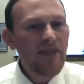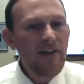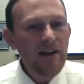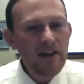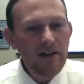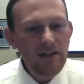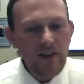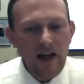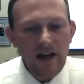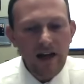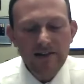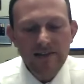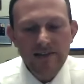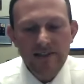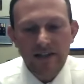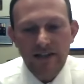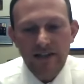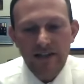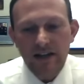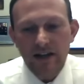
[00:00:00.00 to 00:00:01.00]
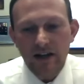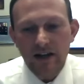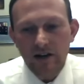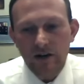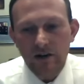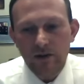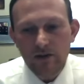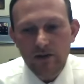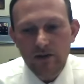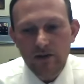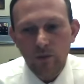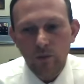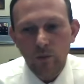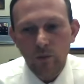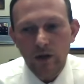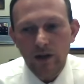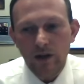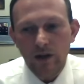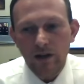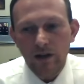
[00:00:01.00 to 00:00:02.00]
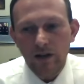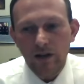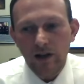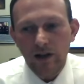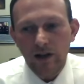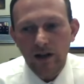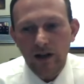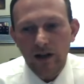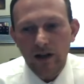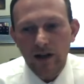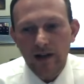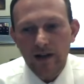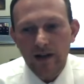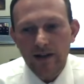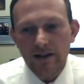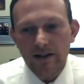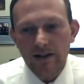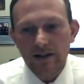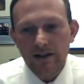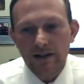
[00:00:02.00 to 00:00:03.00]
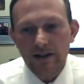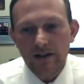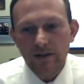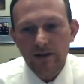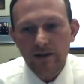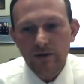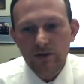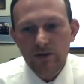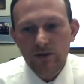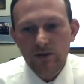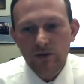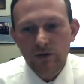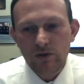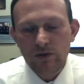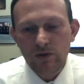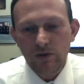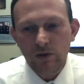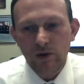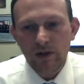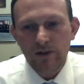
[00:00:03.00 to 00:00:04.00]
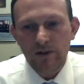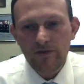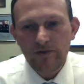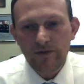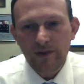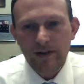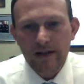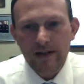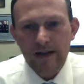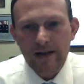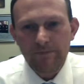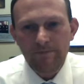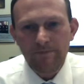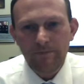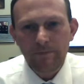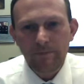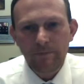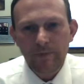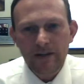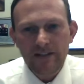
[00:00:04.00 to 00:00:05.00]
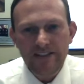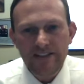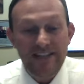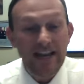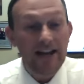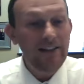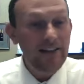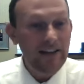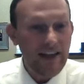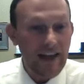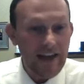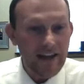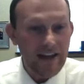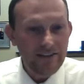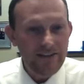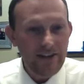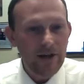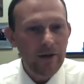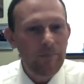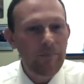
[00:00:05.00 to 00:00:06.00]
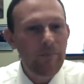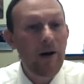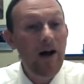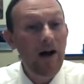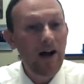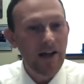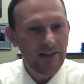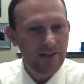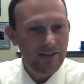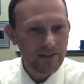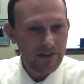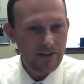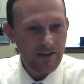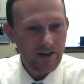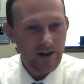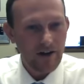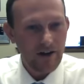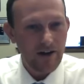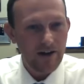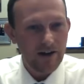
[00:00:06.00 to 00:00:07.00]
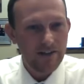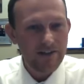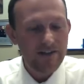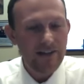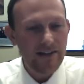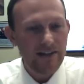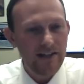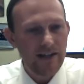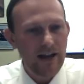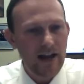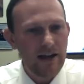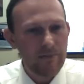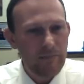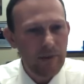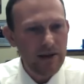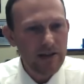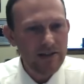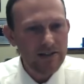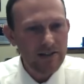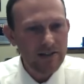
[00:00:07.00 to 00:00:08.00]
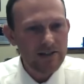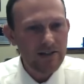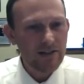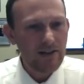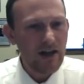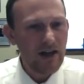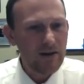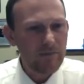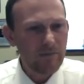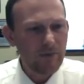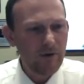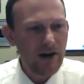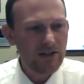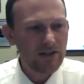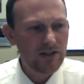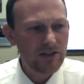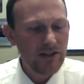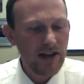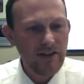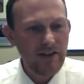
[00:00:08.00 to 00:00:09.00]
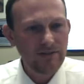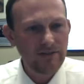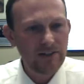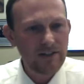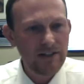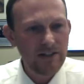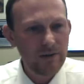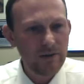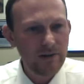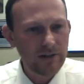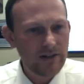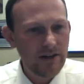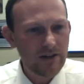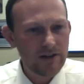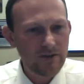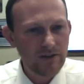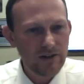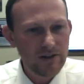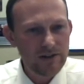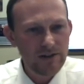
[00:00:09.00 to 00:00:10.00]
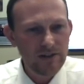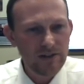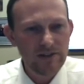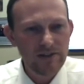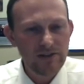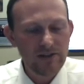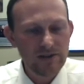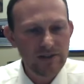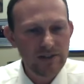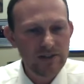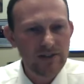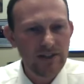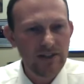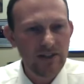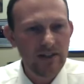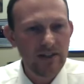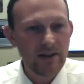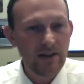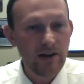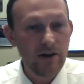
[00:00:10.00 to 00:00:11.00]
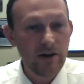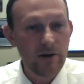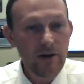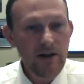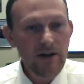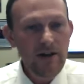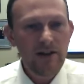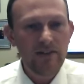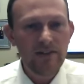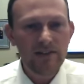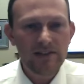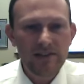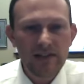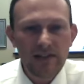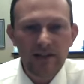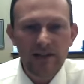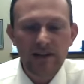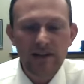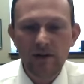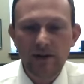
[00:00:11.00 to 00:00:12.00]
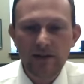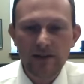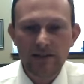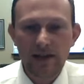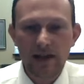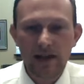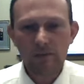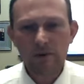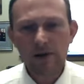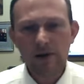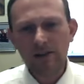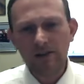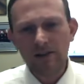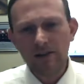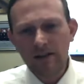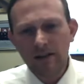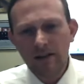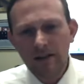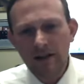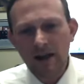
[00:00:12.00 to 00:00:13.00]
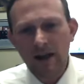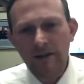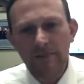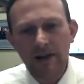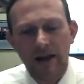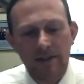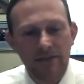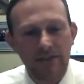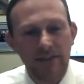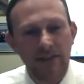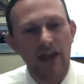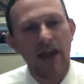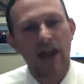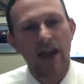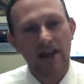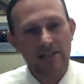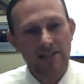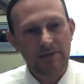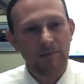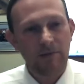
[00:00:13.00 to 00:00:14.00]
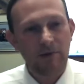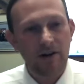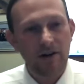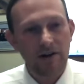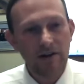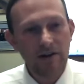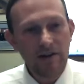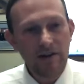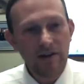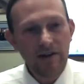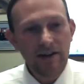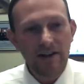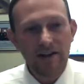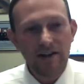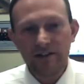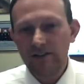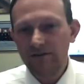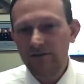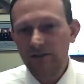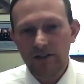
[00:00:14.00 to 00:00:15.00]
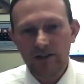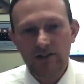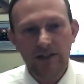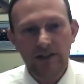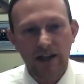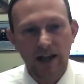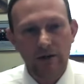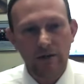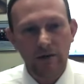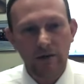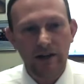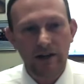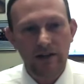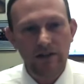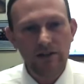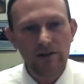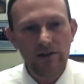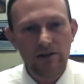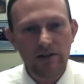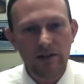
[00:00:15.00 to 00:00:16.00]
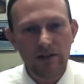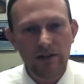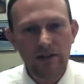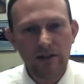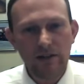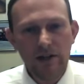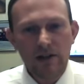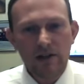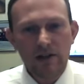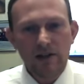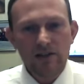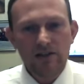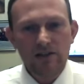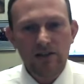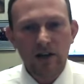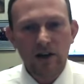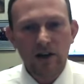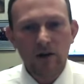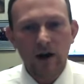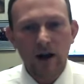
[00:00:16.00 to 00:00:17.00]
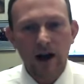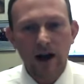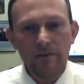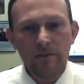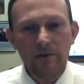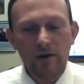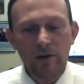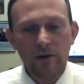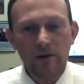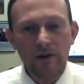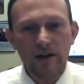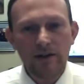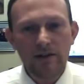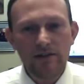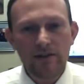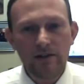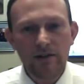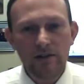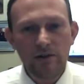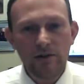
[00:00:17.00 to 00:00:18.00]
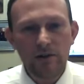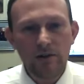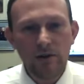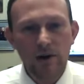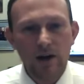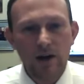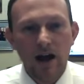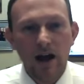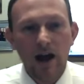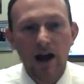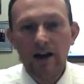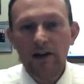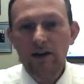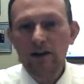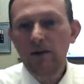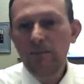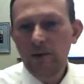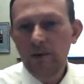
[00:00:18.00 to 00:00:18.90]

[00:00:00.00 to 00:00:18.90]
think a lot of C E Os will uh, sort of um, delegate. They'll punt on D E I because it's a lot of pressure to have to deal with a controversial issue as a C E O. And the C E O can say, well, look, I'm not the expert in diversity, equity, inclusion. So I'm going to hire a